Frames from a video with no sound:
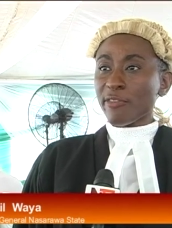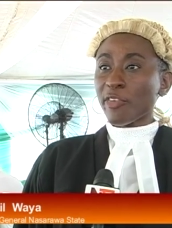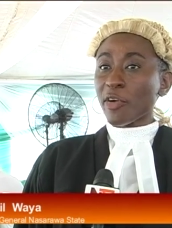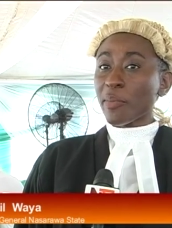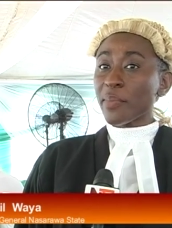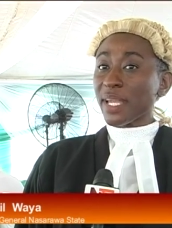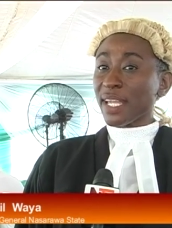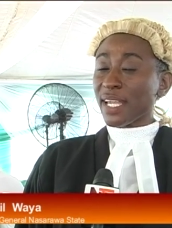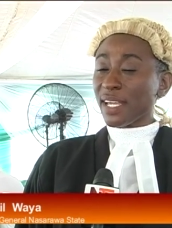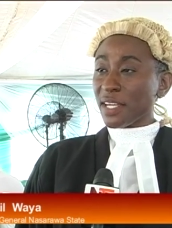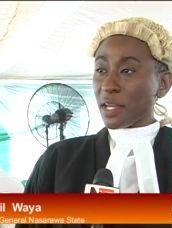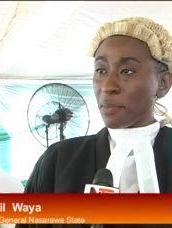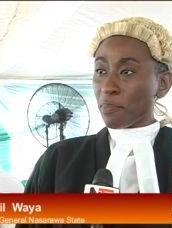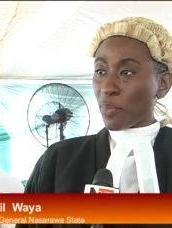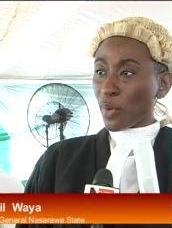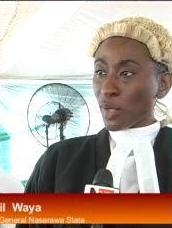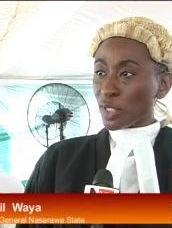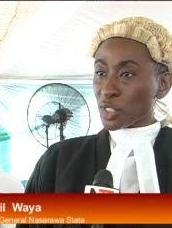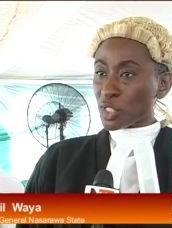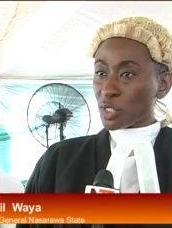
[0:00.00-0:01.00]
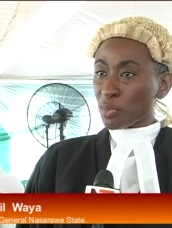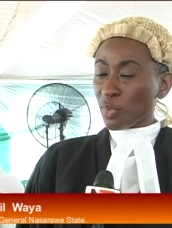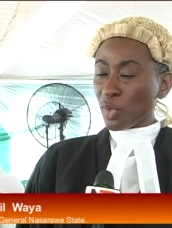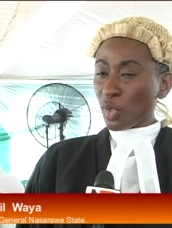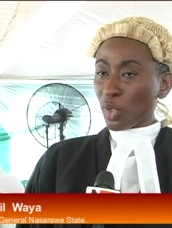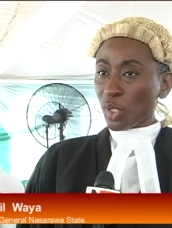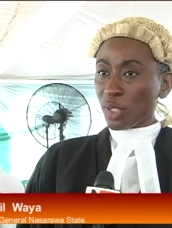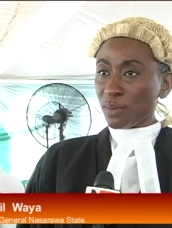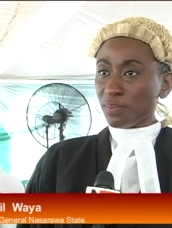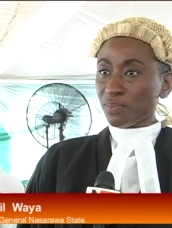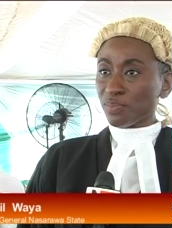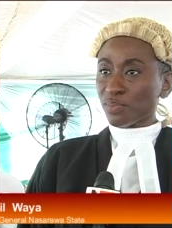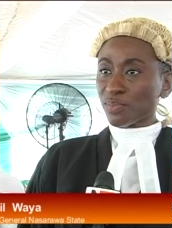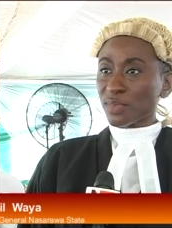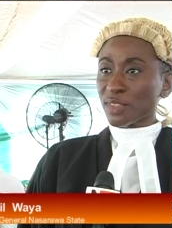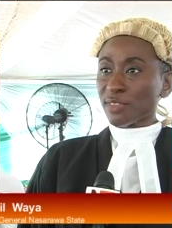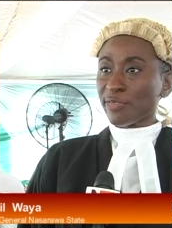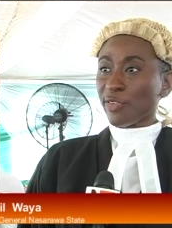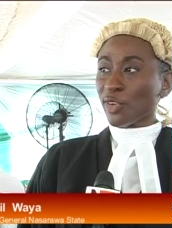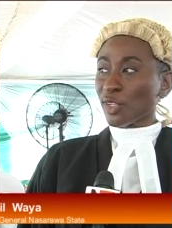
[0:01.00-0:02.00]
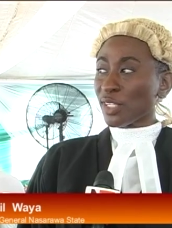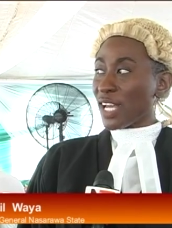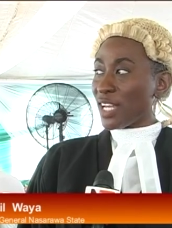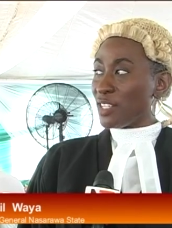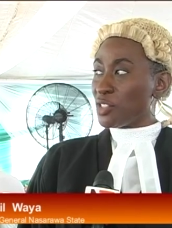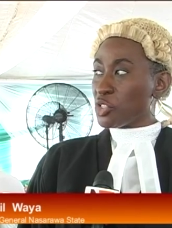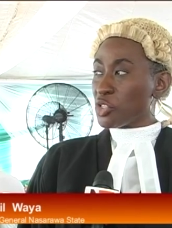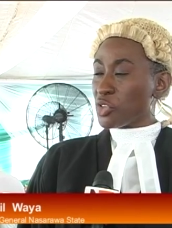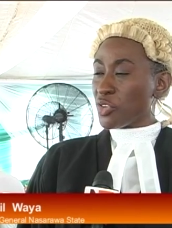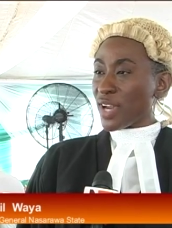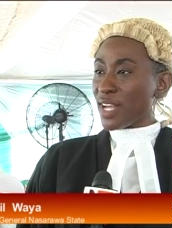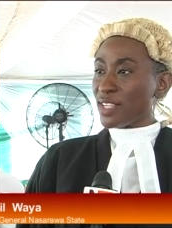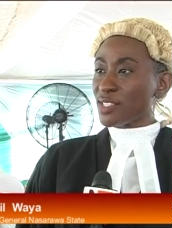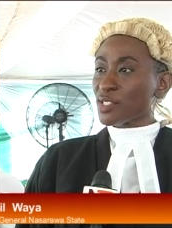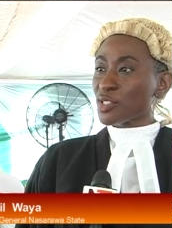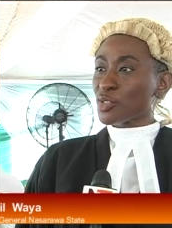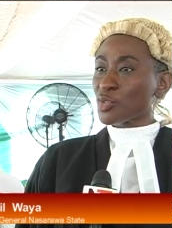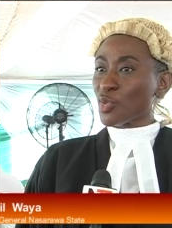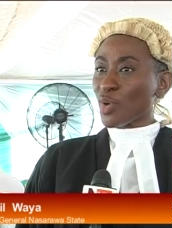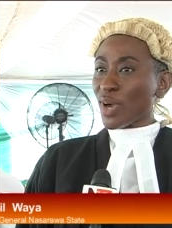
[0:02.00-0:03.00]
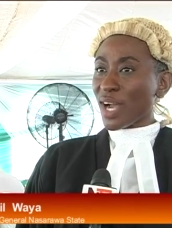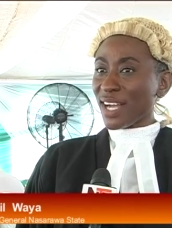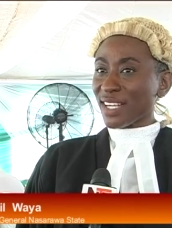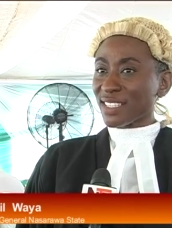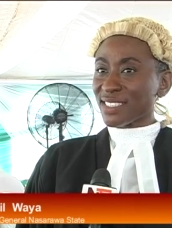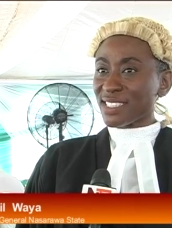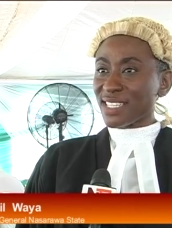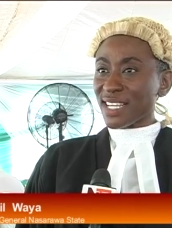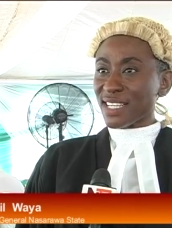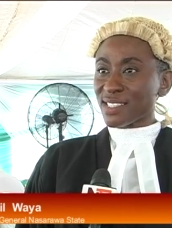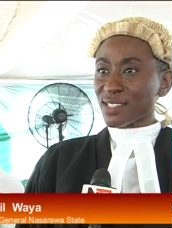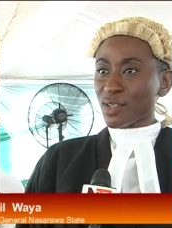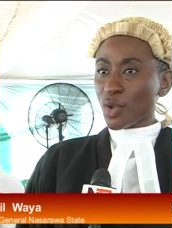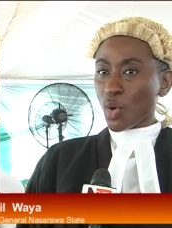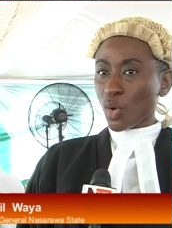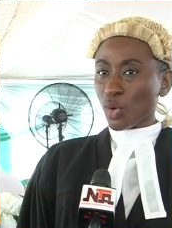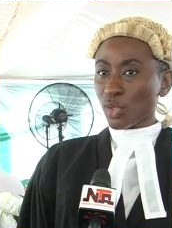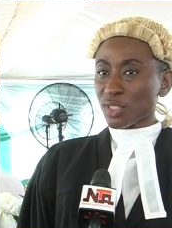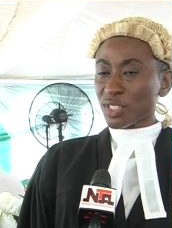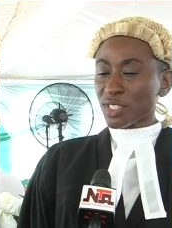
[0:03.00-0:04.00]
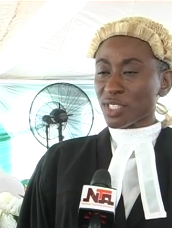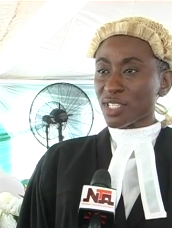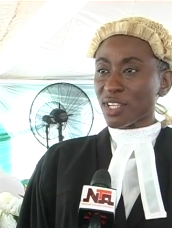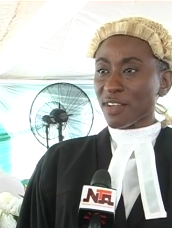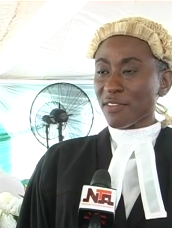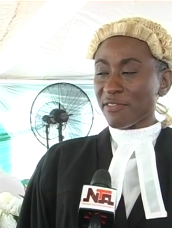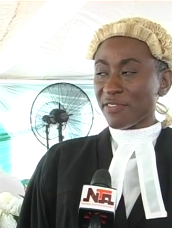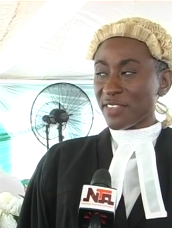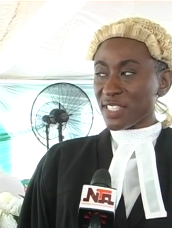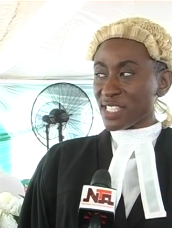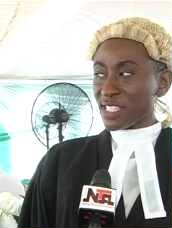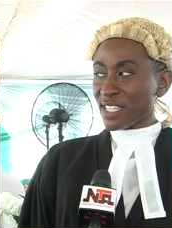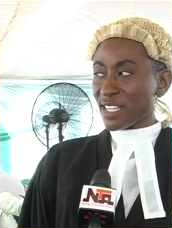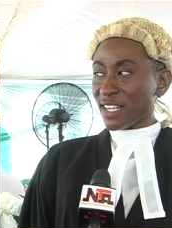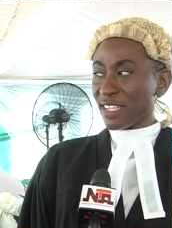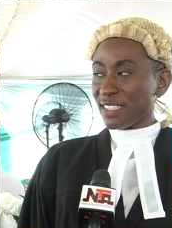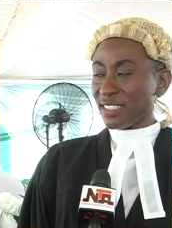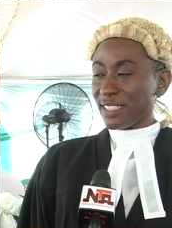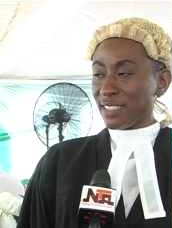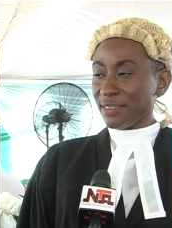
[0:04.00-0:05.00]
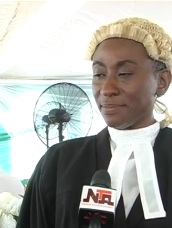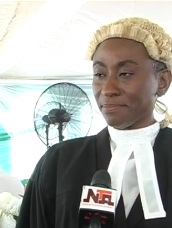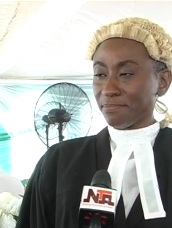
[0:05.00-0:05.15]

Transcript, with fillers: for making it possible for Nigerians to access courts physically